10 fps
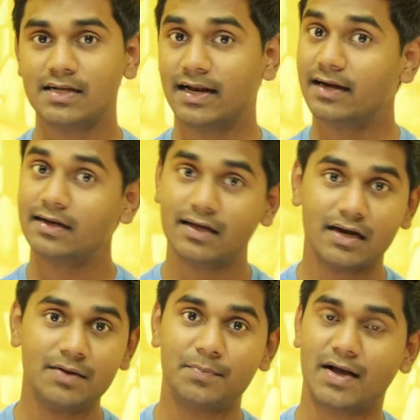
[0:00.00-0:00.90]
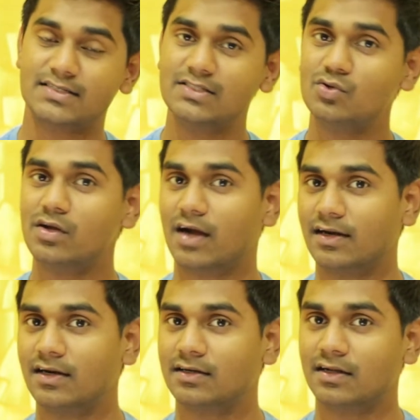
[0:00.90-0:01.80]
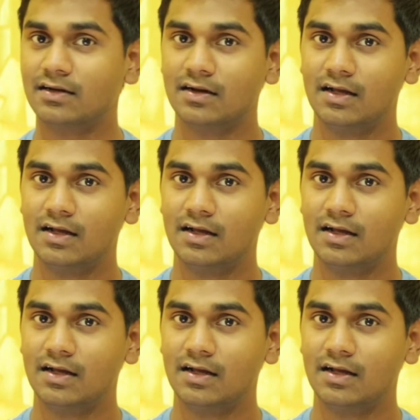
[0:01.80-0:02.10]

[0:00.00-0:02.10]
an electric current passing through a conductor,